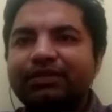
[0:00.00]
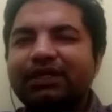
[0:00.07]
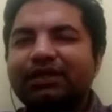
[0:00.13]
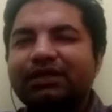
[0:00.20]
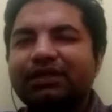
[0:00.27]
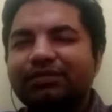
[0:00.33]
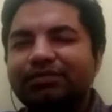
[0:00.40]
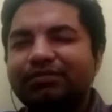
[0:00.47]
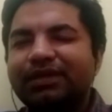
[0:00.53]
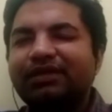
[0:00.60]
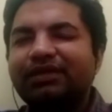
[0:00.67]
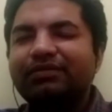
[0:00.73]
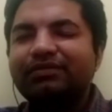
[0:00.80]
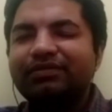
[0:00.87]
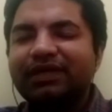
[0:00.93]
a
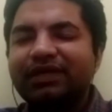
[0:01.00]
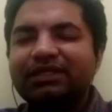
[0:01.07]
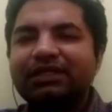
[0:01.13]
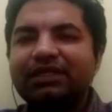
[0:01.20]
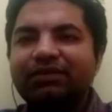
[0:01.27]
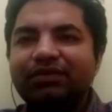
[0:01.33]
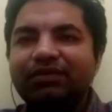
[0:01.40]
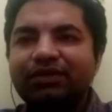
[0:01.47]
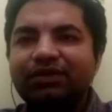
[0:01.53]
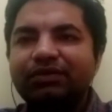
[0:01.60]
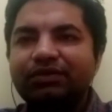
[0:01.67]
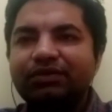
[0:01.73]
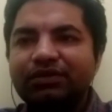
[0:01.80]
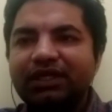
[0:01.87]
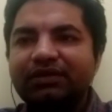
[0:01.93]
bit faster than what you
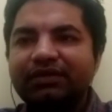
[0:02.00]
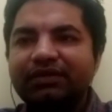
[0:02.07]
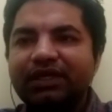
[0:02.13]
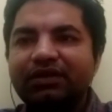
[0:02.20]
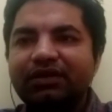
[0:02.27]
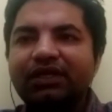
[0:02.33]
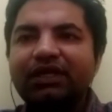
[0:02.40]
usually work on.